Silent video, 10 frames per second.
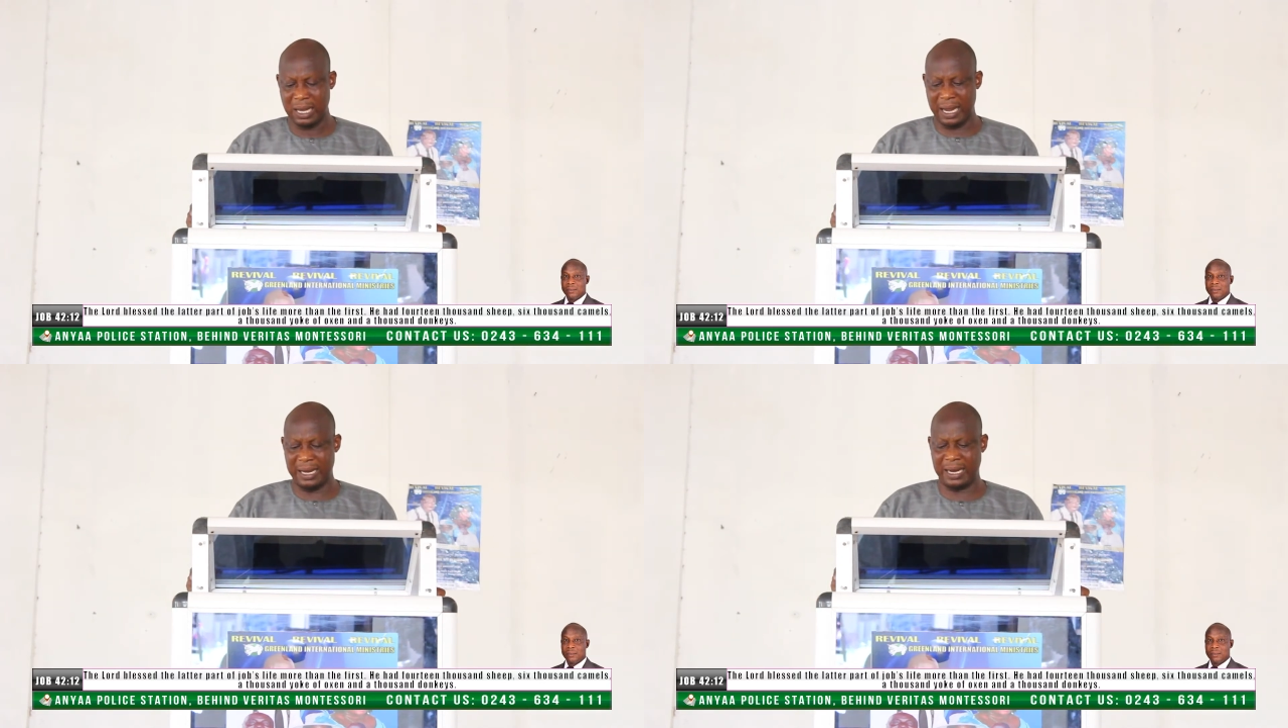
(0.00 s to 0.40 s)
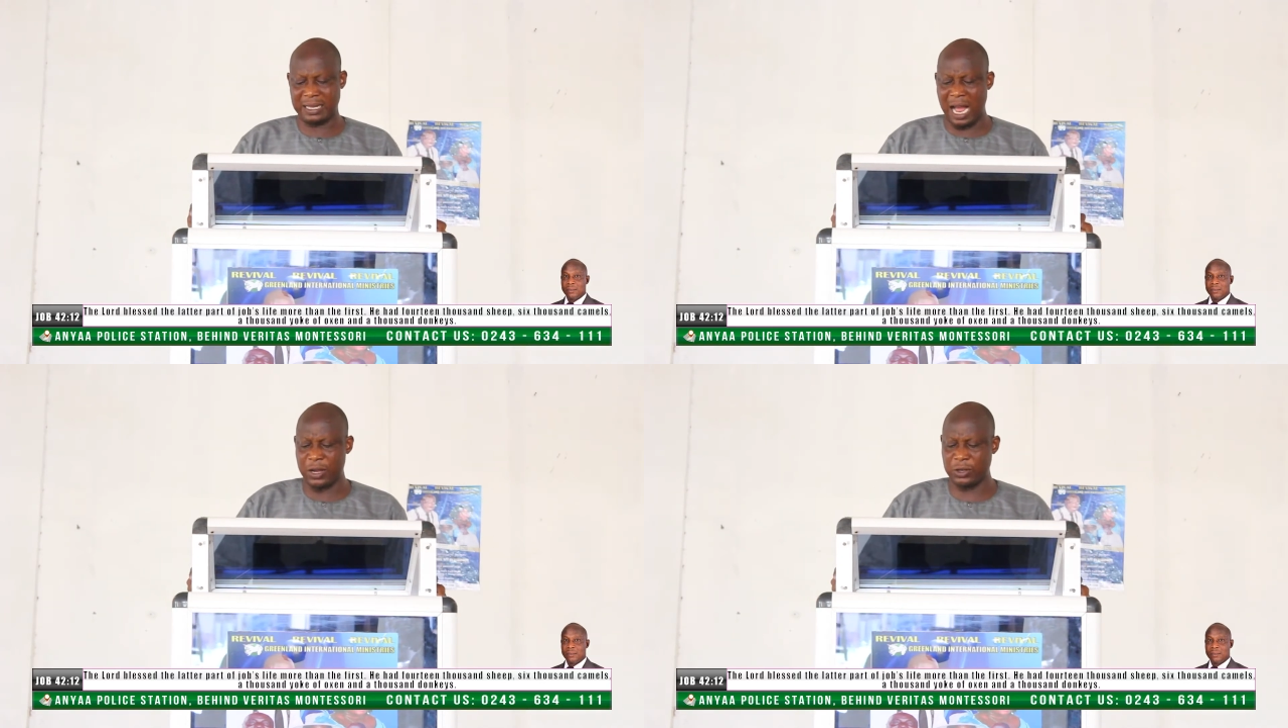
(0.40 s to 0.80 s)
and
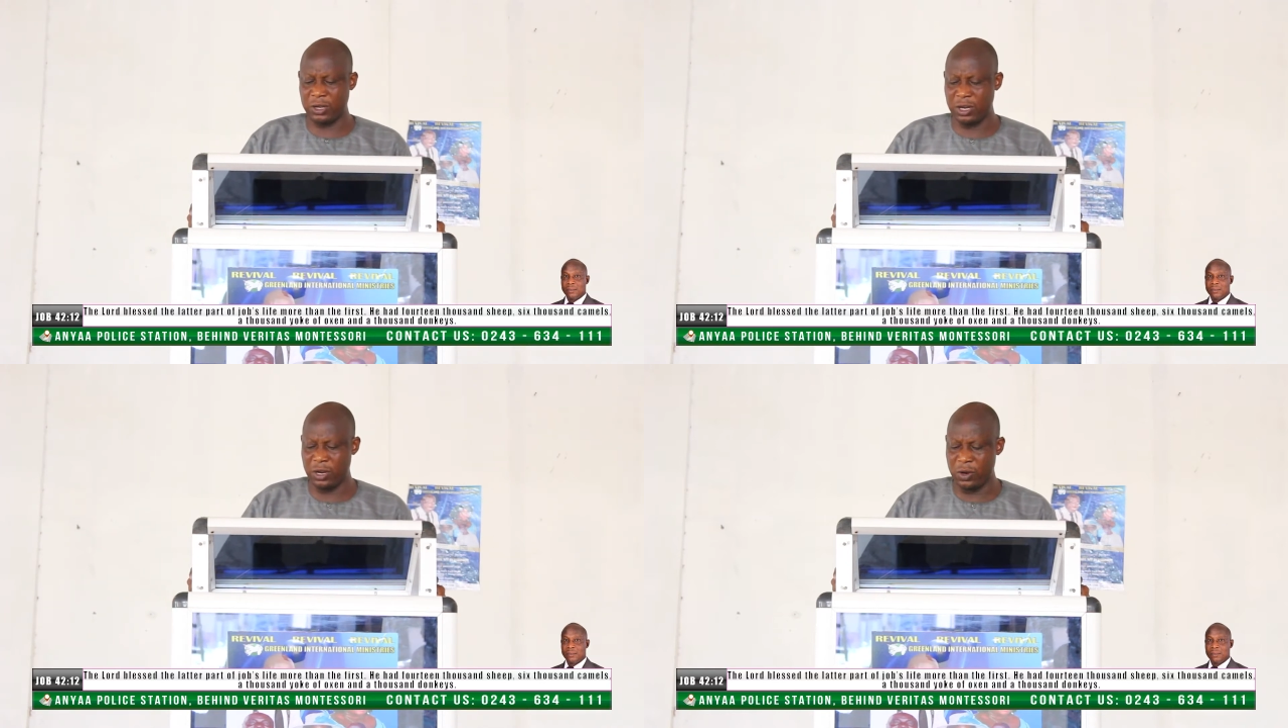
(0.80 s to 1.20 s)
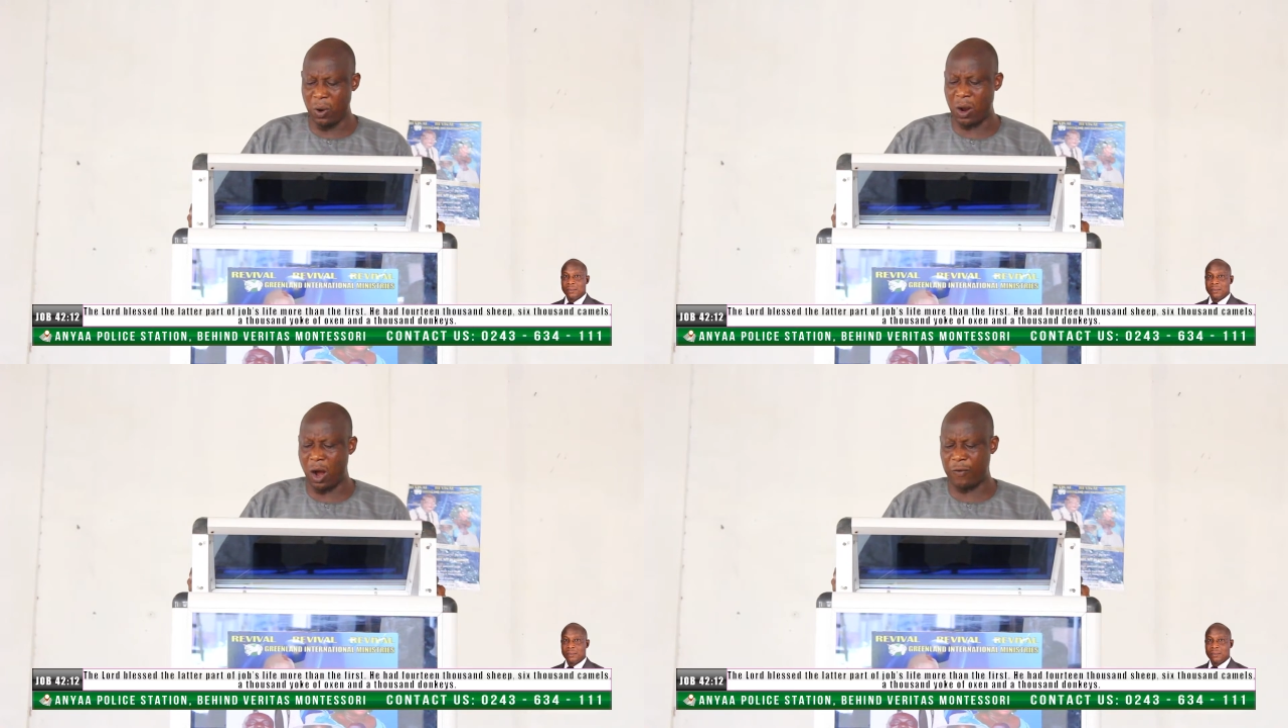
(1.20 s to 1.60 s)
1,000
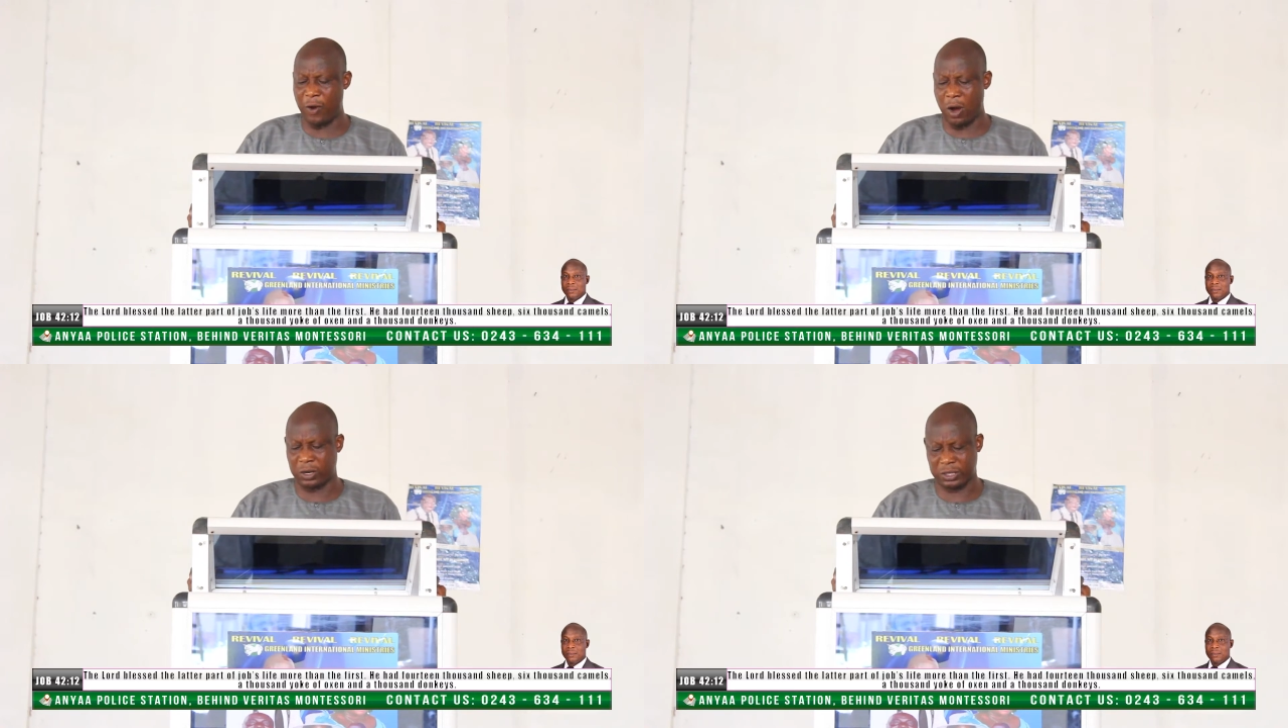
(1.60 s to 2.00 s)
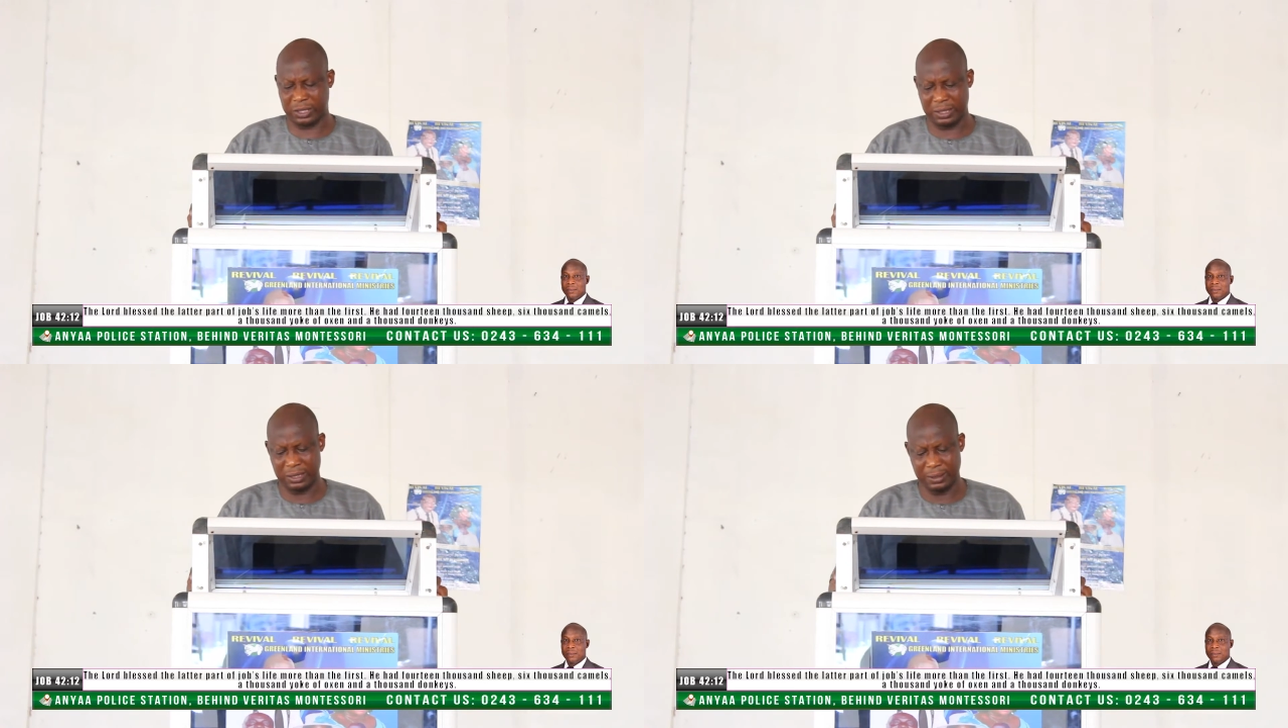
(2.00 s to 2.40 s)
yoke of
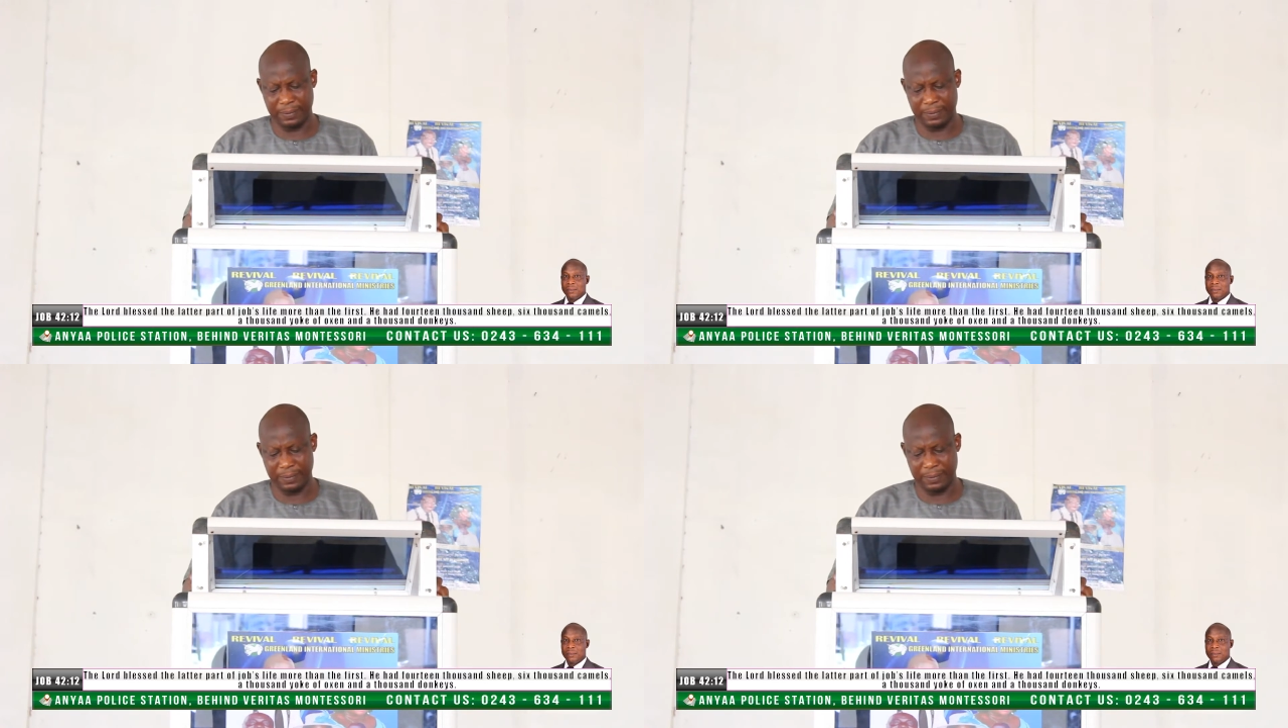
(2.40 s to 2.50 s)
ox,